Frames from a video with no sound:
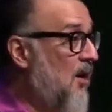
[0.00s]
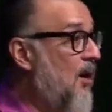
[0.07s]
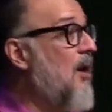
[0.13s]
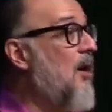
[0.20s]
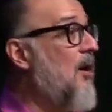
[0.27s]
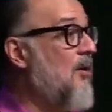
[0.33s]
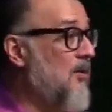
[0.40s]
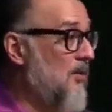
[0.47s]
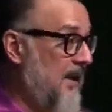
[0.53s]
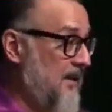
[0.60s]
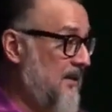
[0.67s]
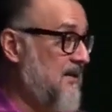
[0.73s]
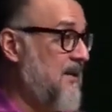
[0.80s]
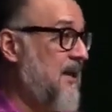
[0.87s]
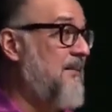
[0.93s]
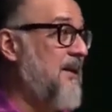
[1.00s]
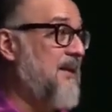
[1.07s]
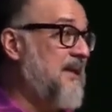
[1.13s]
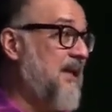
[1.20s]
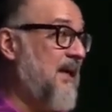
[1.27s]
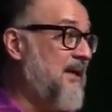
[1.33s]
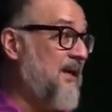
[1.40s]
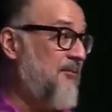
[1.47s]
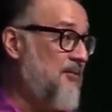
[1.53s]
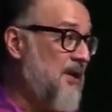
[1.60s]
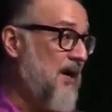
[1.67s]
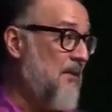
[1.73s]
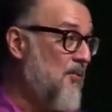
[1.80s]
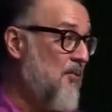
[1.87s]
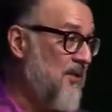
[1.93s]
Oh, and let me tell you, if
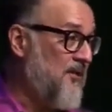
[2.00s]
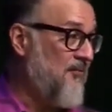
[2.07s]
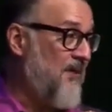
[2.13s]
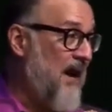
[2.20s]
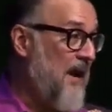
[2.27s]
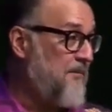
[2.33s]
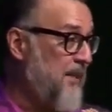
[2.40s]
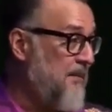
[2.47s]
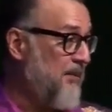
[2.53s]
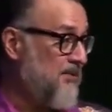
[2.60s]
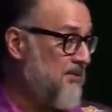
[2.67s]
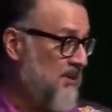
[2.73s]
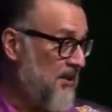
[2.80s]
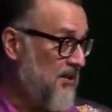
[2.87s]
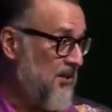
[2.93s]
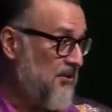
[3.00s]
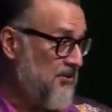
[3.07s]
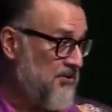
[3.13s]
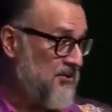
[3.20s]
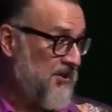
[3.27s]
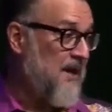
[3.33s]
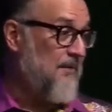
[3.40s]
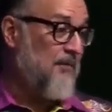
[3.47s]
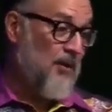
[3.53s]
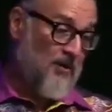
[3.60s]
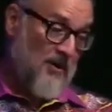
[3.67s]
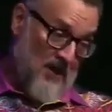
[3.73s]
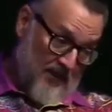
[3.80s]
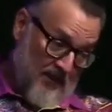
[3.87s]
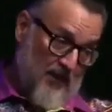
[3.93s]
you got more than five people sitting on your
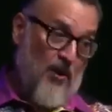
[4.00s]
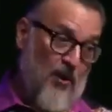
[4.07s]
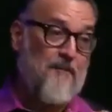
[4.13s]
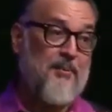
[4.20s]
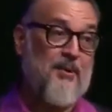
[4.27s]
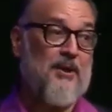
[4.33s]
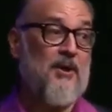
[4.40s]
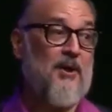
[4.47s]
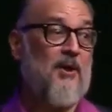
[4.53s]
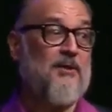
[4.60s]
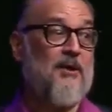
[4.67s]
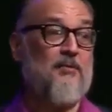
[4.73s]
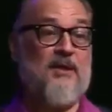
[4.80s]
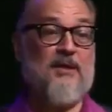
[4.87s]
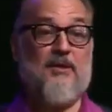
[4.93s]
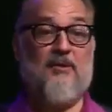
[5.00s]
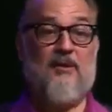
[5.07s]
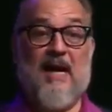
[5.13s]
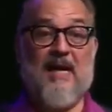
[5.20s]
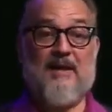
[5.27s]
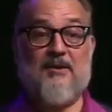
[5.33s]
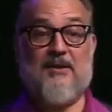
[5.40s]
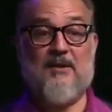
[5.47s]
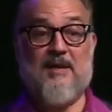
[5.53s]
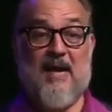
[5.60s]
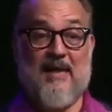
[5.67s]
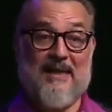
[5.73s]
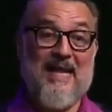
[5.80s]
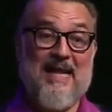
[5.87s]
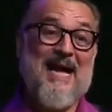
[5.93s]
table, they're going to put it on there whether you like it or
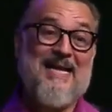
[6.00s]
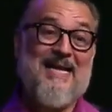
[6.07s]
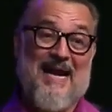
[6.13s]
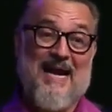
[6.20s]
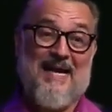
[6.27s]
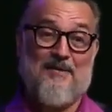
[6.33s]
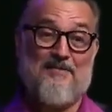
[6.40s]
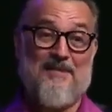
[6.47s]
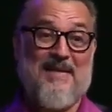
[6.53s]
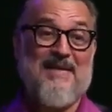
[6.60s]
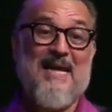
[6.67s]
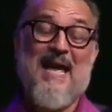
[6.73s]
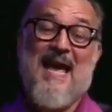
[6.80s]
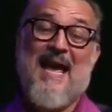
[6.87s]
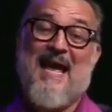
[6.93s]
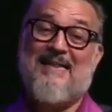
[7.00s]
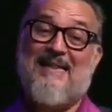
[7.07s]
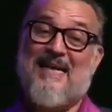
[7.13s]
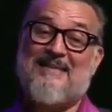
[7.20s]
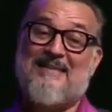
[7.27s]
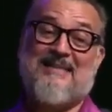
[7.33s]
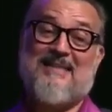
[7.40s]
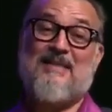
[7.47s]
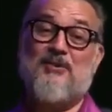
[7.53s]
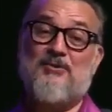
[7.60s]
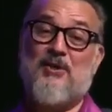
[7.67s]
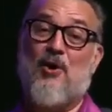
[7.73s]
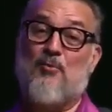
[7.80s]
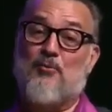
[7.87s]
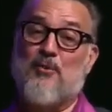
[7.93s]
not, line item it, and they still
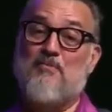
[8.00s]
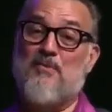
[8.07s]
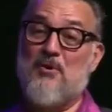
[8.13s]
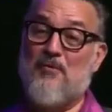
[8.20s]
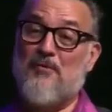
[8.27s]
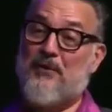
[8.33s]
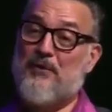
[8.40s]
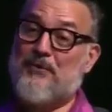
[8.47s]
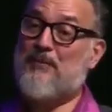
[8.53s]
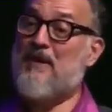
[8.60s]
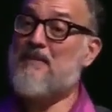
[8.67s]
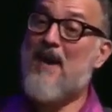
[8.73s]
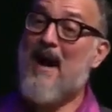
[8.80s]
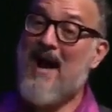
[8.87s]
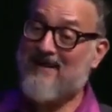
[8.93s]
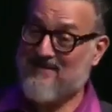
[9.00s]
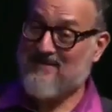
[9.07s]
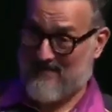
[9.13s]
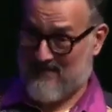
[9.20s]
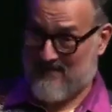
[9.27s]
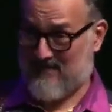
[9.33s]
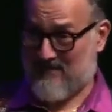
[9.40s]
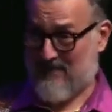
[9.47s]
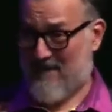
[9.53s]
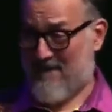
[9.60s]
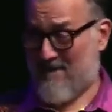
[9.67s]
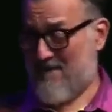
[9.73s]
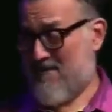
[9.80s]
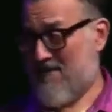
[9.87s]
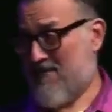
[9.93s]
don't remove the three boxes.
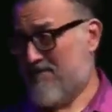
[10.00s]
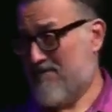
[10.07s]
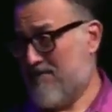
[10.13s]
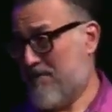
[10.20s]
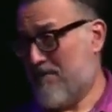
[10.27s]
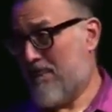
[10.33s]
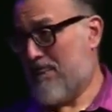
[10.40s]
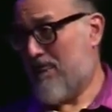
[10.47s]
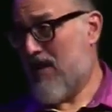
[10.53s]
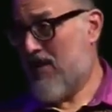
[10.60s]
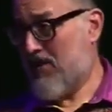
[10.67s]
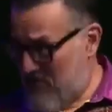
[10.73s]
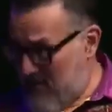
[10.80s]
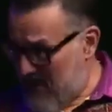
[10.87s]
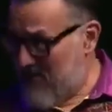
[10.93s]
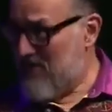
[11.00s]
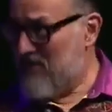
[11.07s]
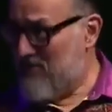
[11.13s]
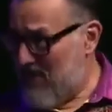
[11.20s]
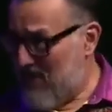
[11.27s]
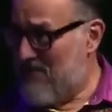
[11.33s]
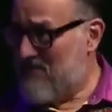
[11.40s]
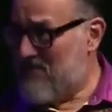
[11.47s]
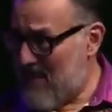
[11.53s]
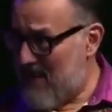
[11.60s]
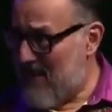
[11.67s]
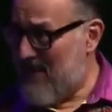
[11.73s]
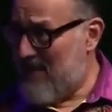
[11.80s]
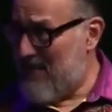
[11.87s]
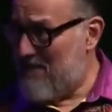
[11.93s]
Are you hearing what I'm
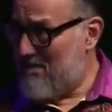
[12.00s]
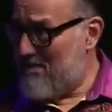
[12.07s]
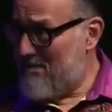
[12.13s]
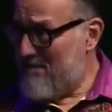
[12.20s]
saying?